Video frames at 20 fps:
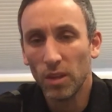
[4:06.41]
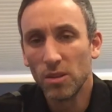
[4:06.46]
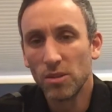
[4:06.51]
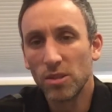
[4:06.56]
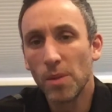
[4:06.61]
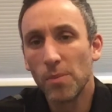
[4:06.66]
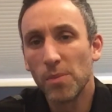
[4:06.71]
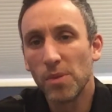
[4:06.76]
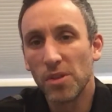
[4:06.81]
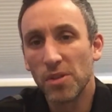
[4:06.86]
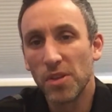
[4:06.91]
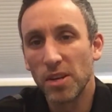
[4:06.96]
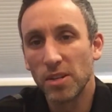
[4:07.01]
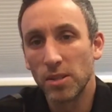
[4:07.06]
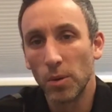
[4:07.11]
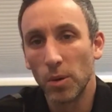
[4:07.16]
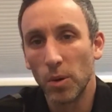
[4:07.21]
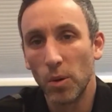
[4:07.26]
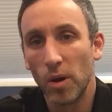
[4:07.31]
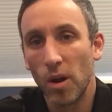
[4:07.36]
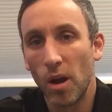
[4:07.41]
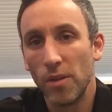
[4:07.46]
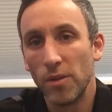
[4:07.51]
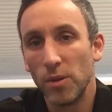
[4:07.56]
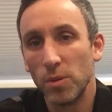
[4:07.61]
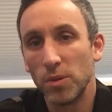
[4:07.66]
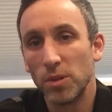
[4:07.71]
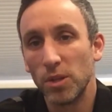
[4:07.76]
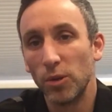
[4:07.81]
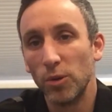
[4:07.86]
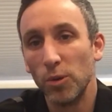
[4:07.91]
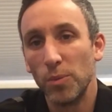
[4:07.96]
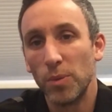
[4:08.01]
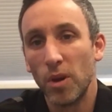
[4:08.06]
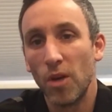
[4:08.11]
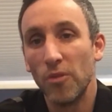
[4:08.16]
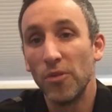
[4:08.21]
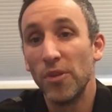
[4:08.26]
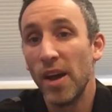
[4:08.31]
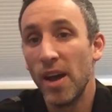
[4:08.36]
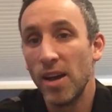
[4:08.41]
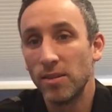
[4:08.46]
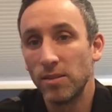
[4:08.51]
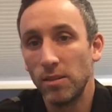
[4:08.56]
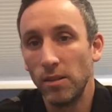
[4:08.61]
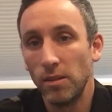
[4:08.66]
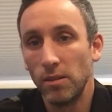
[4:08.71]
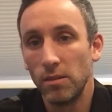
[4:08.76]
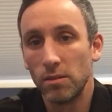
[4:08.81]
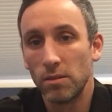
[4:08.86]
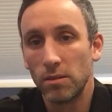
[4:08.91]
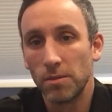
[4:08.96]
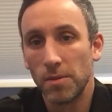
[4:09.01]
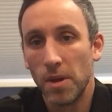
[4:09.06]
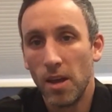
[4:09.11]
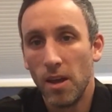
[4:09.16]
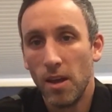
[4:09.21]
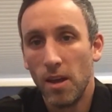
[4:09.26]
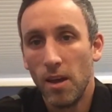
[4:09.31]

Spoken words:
Some of the things that were going on, there was a group called the Essenes,